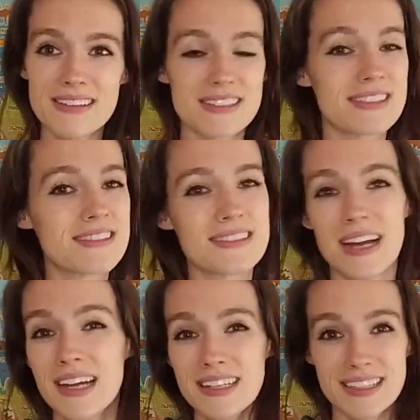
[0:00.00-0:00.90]
just,
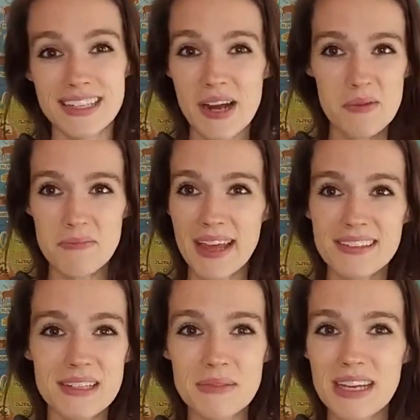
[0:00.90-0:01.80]
make
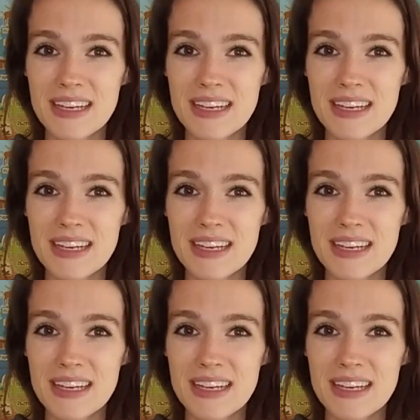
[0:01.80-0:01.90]
something.